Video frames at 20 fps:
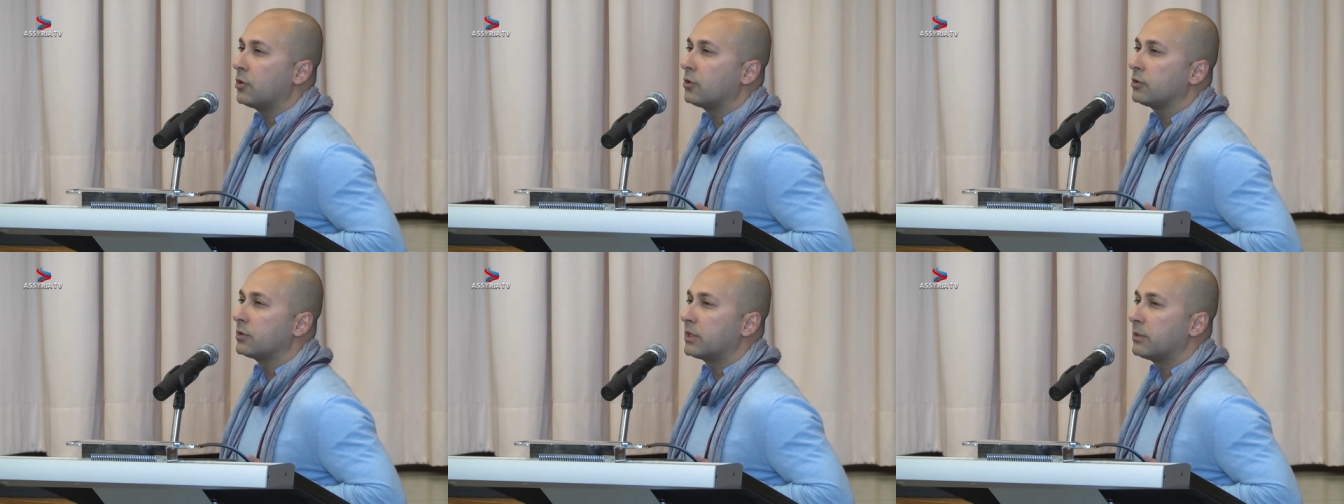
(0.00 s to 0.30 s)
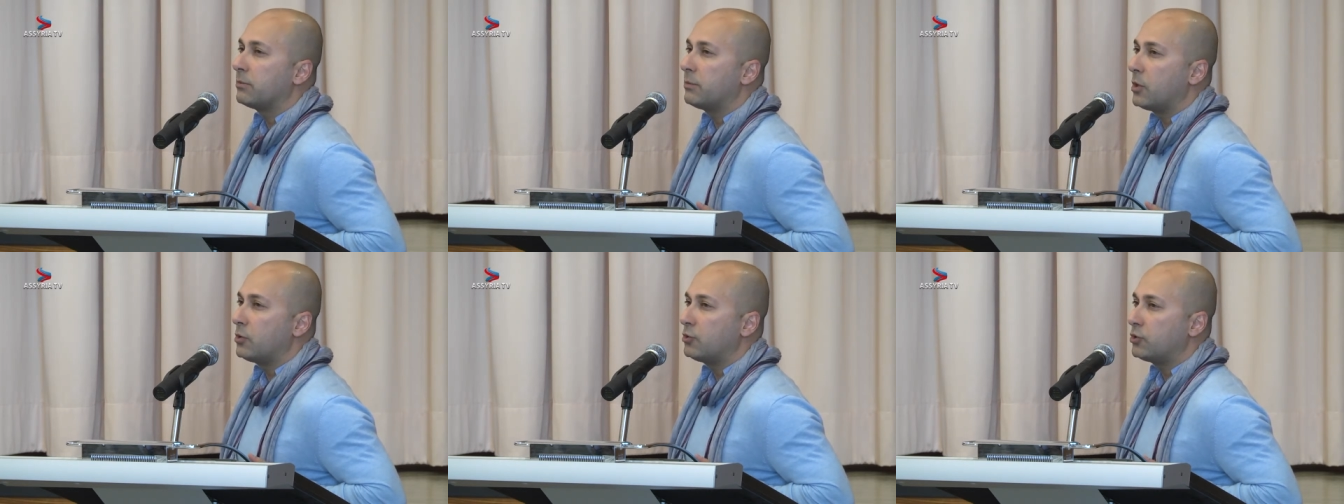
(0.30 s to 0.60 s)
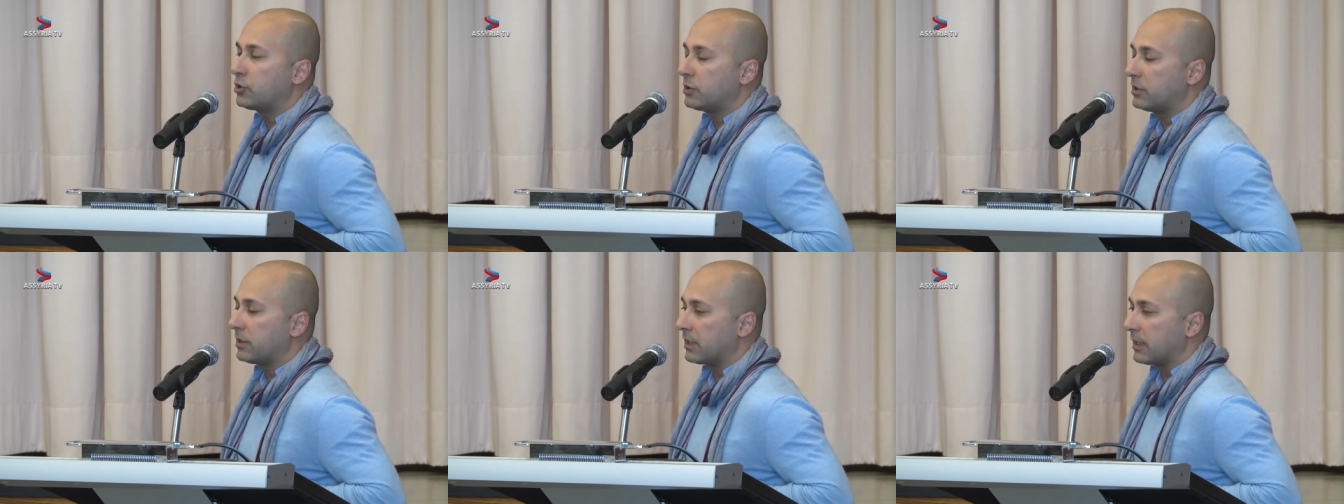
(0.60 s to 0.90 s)
on
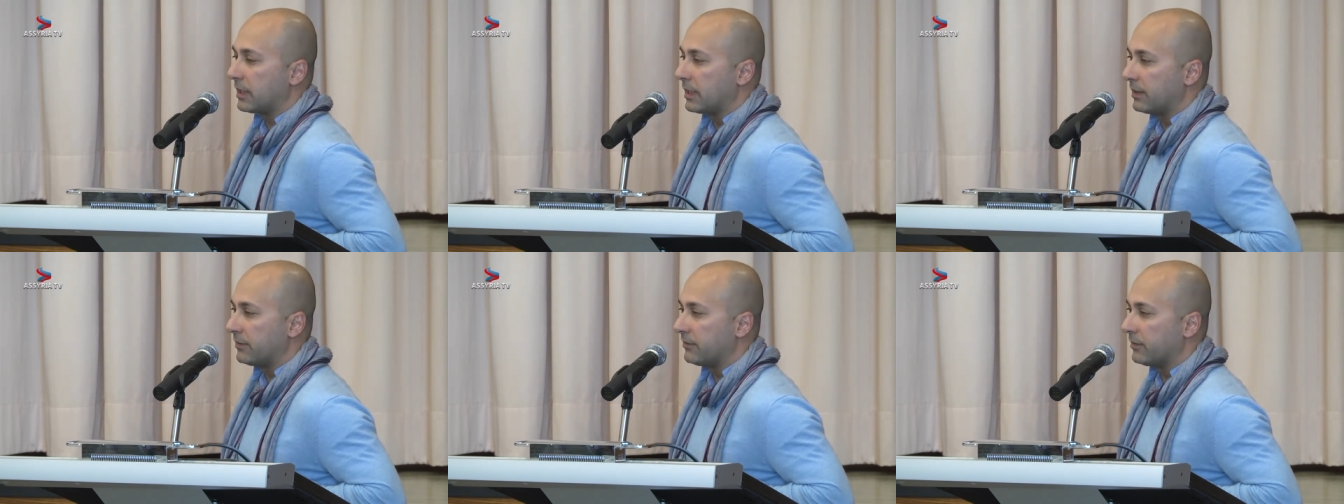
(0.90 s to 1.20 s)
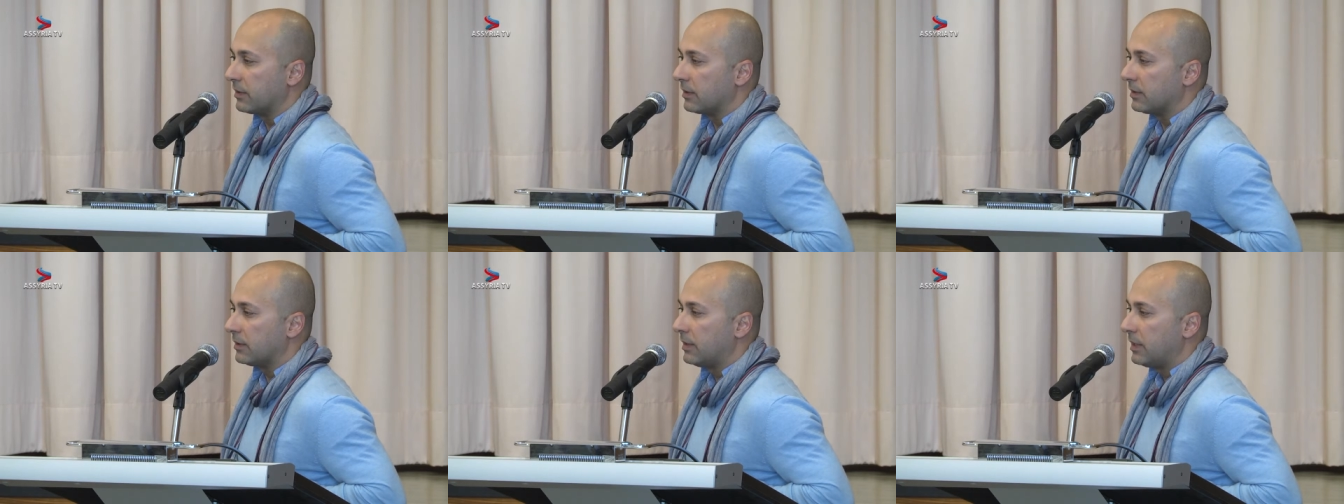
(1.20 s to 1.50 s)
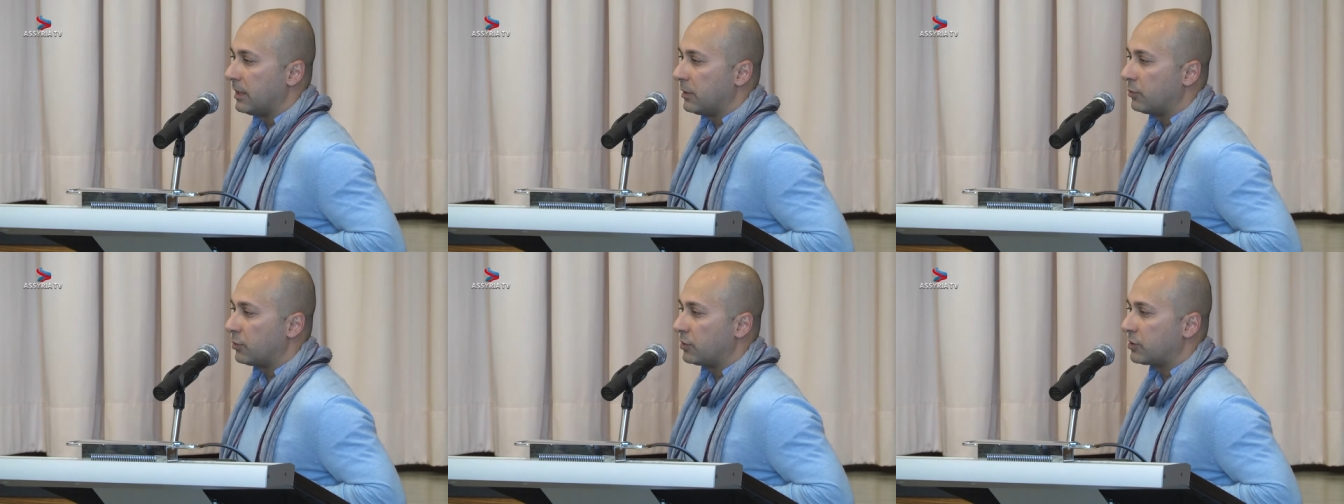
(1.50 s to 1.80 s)
emotional level,
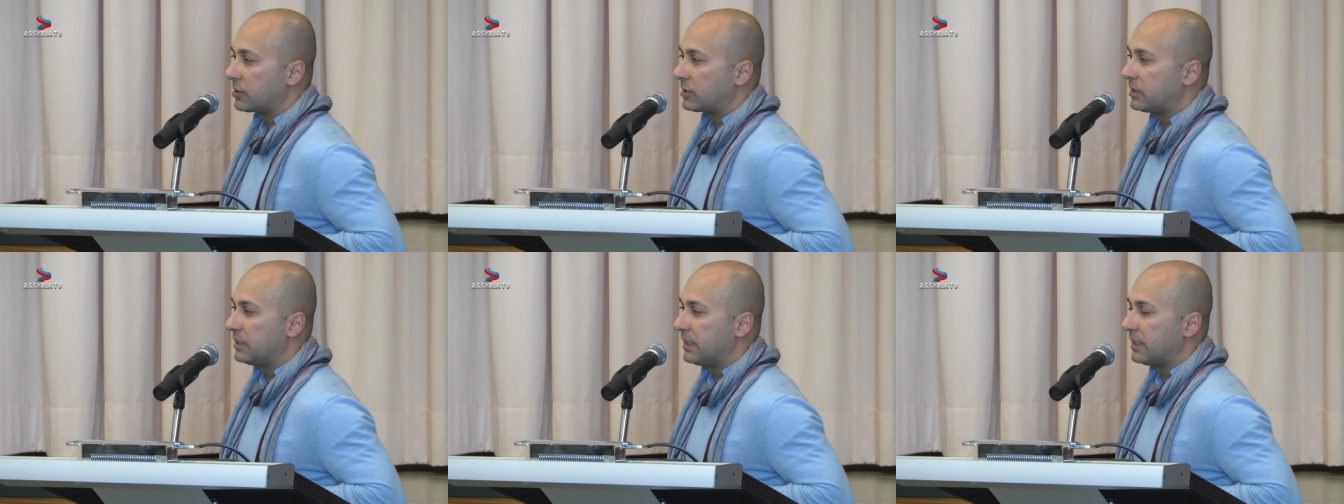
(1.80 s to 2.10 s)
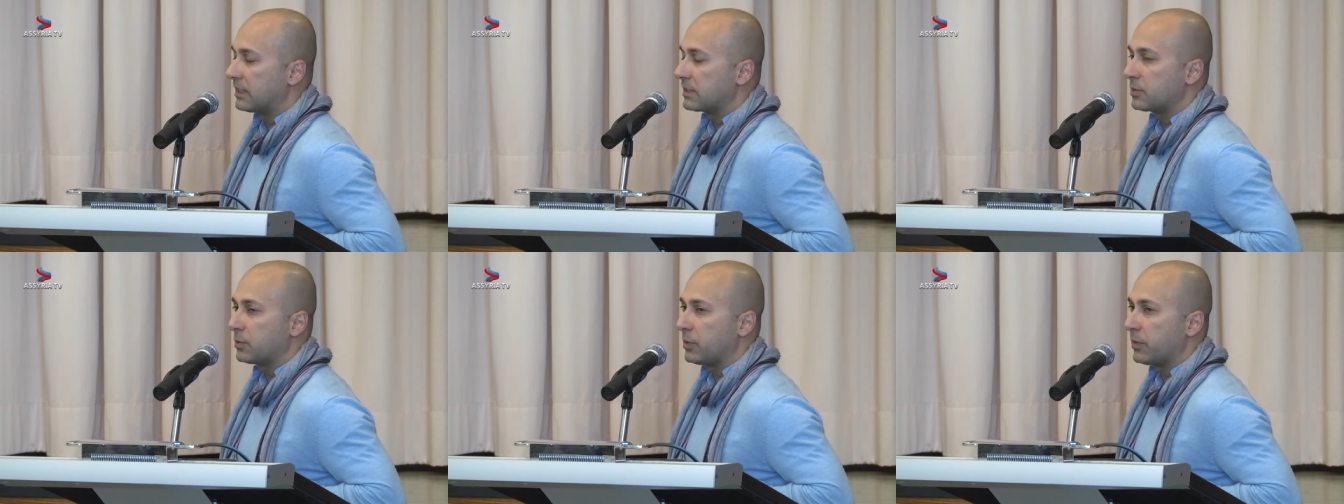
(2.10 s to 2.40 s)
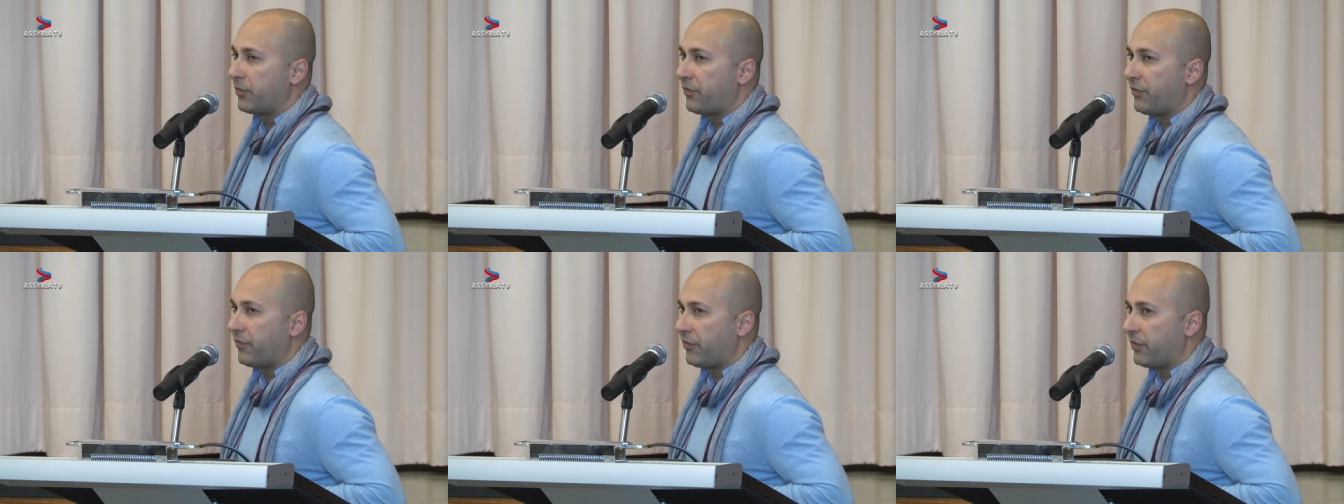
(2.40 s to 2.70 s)
which deals
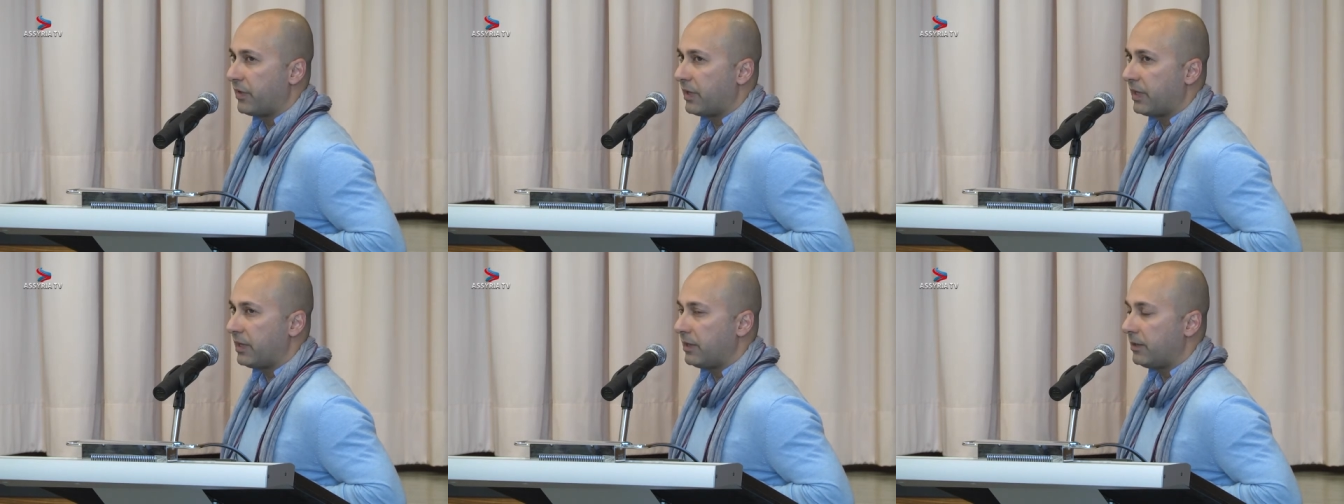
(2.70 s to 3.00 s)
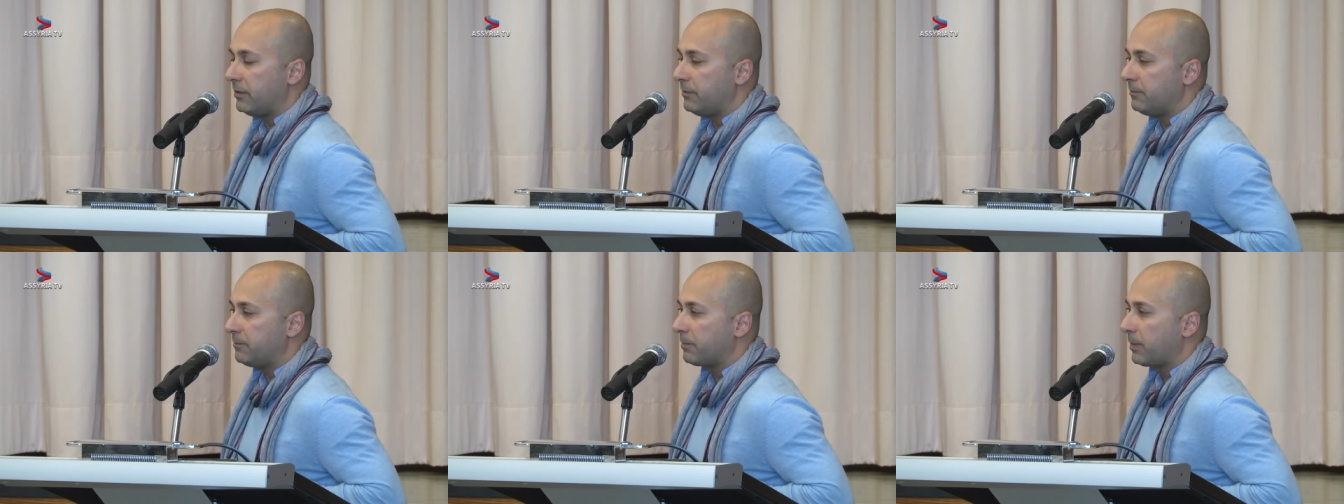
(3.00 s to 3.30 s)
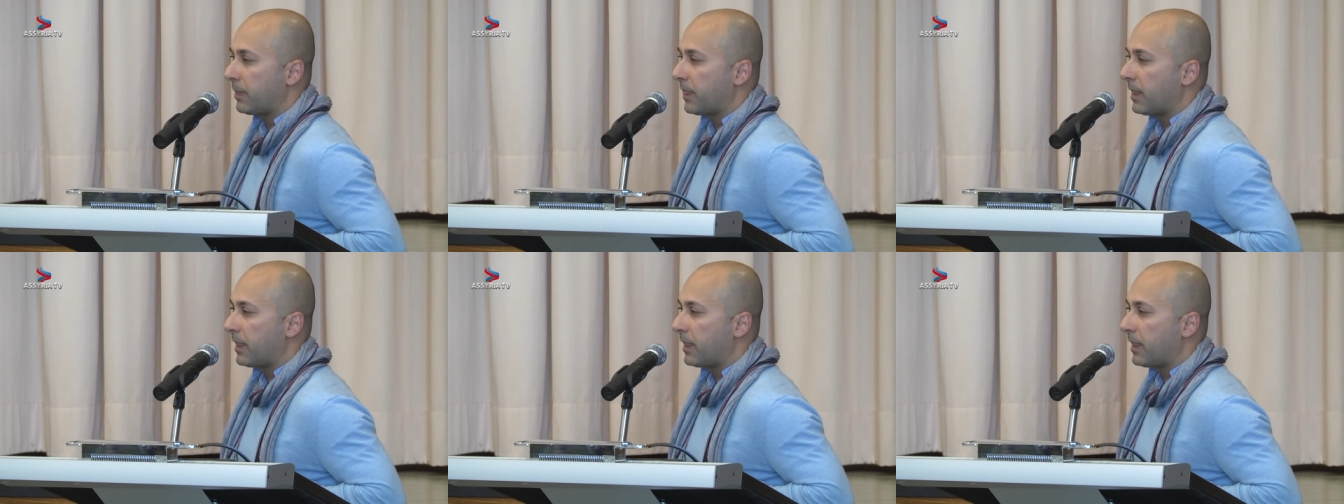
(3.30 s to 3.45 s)
with fear,